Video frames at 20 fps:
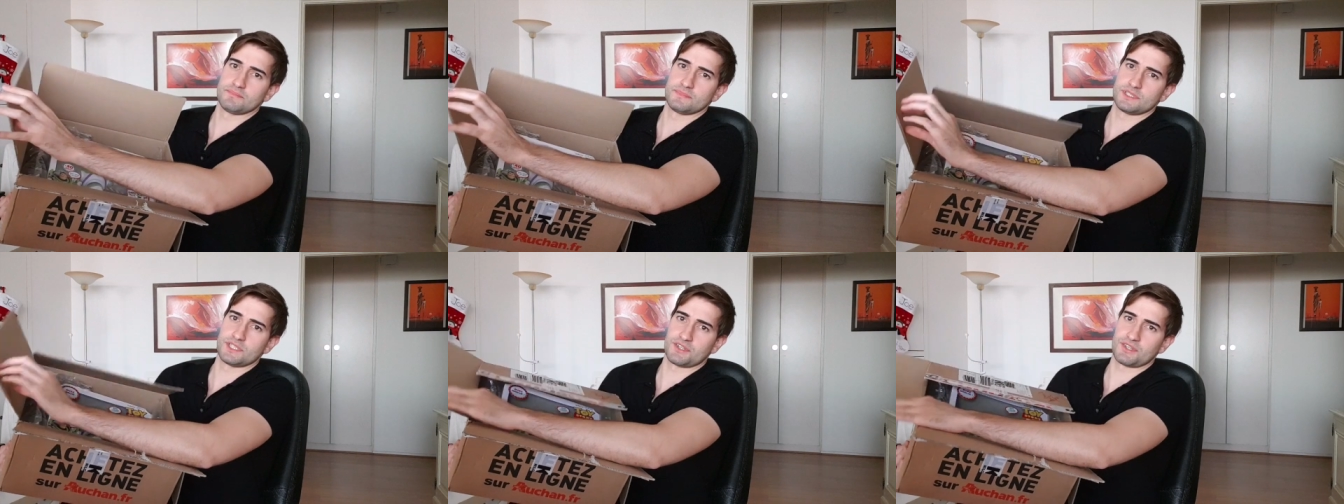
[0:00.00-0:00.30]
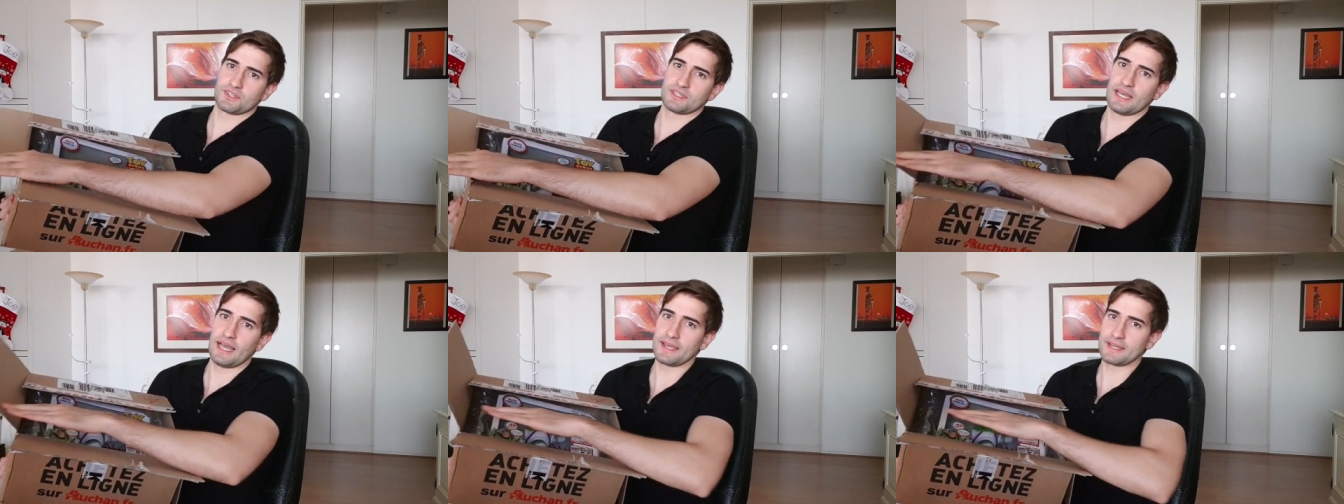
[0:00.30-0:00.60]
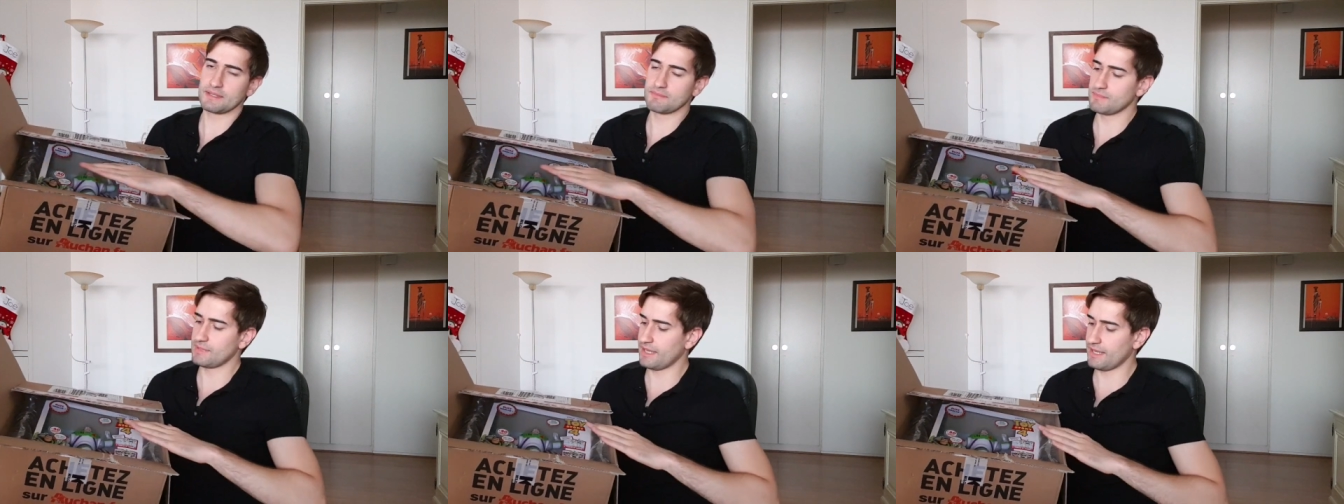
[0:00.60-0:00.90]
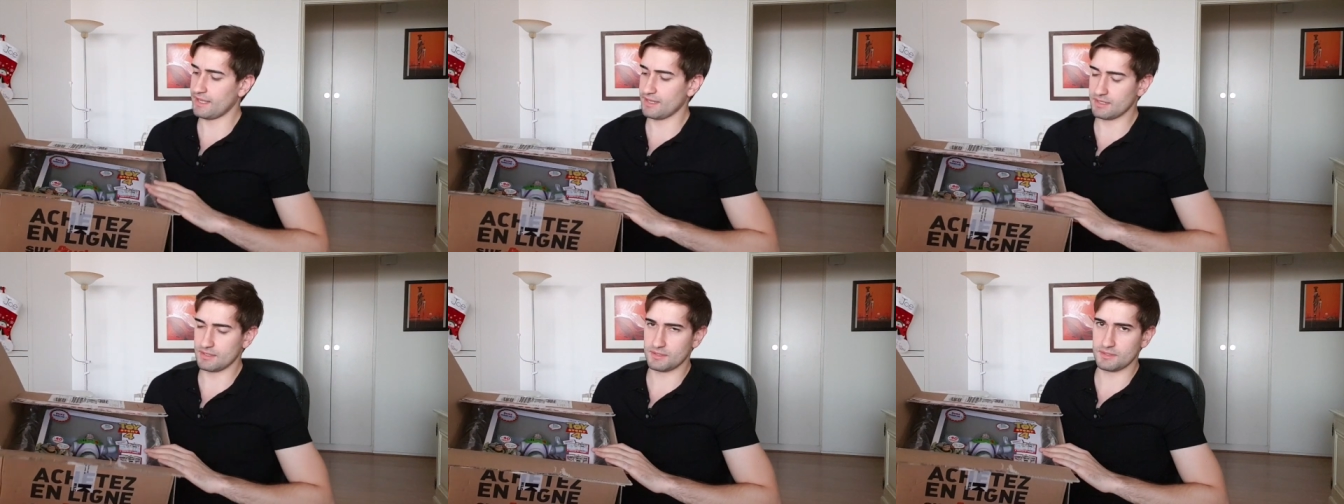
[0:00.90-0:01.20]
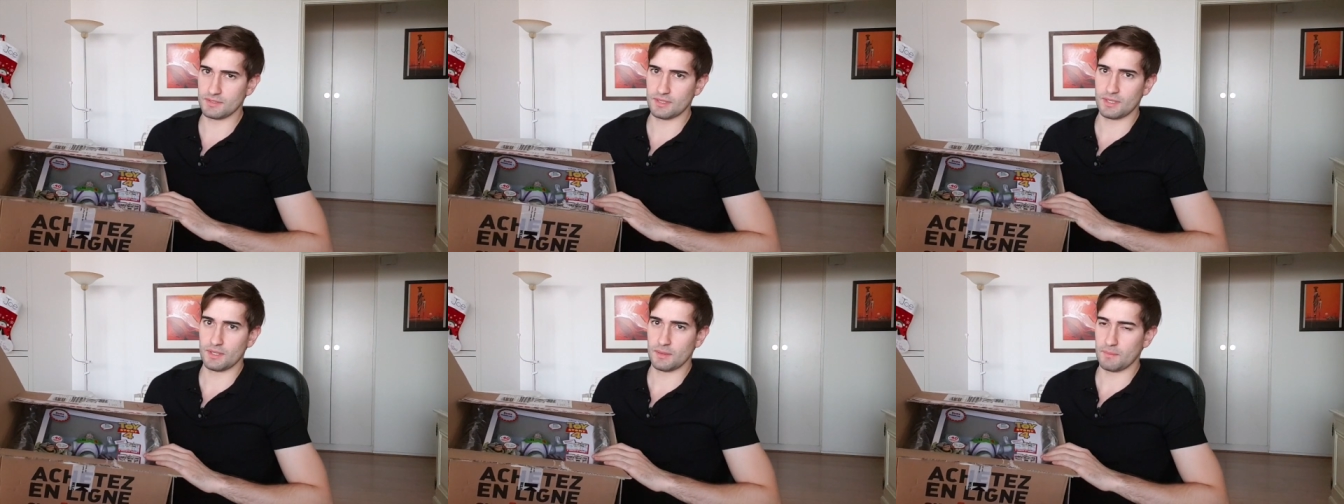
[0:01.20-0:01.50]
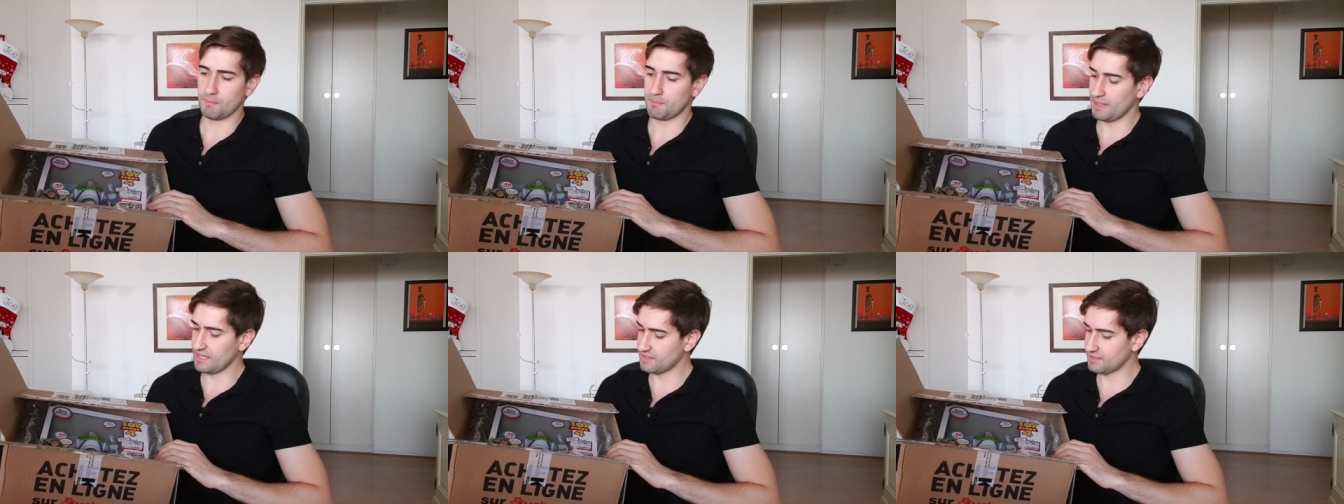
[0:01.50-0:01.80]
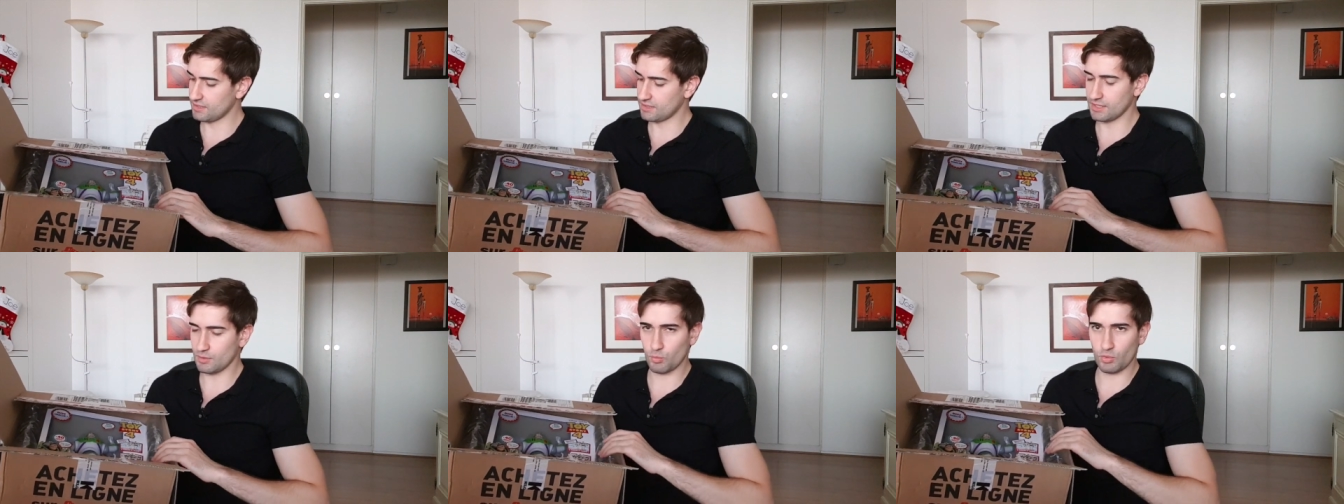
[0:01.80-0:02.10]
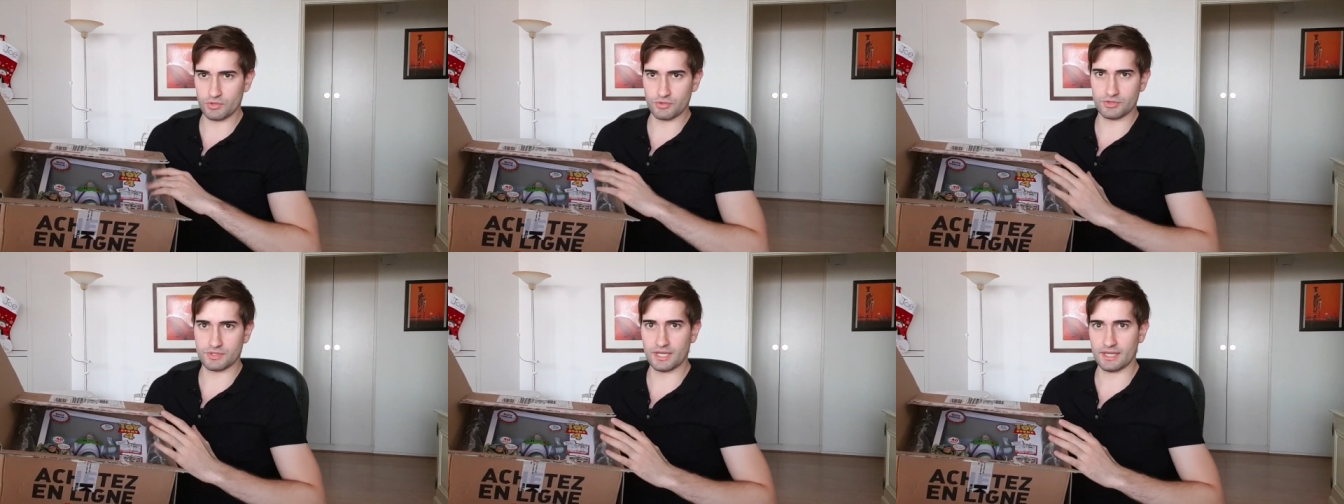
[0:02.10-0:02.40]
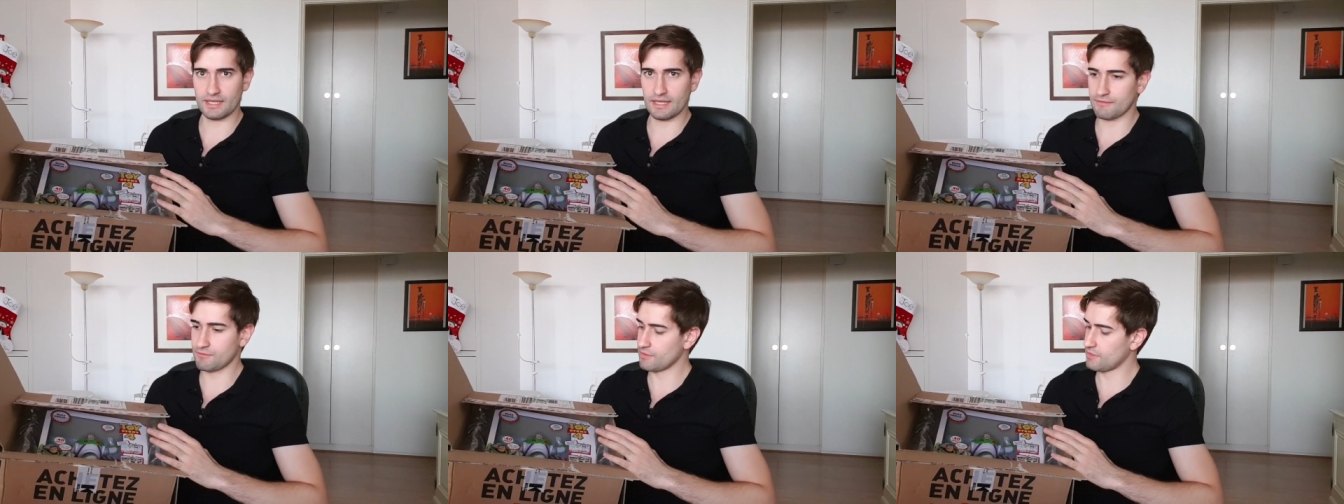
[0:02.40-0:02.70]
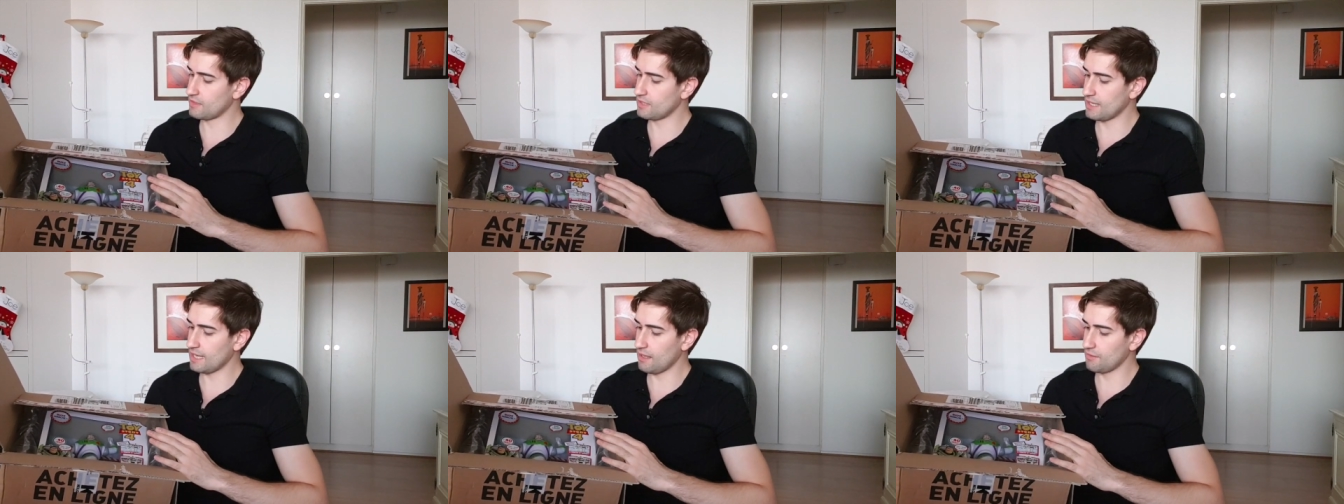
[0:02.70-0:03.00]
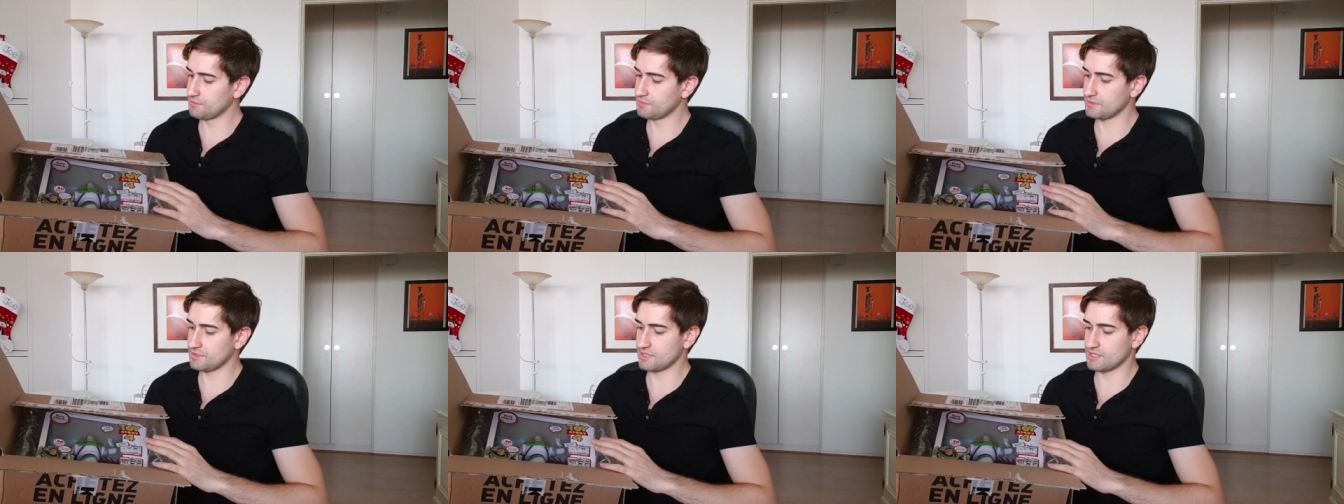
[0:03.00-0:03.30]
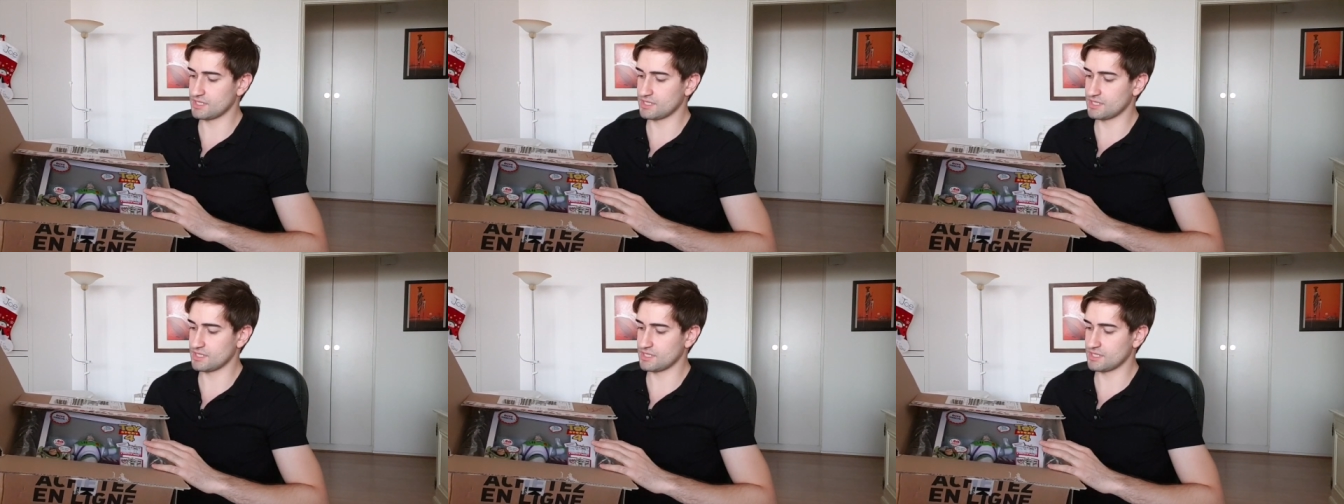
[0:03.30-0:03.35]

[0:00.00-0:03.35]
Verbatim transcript: there's an item and basically when you take everything out,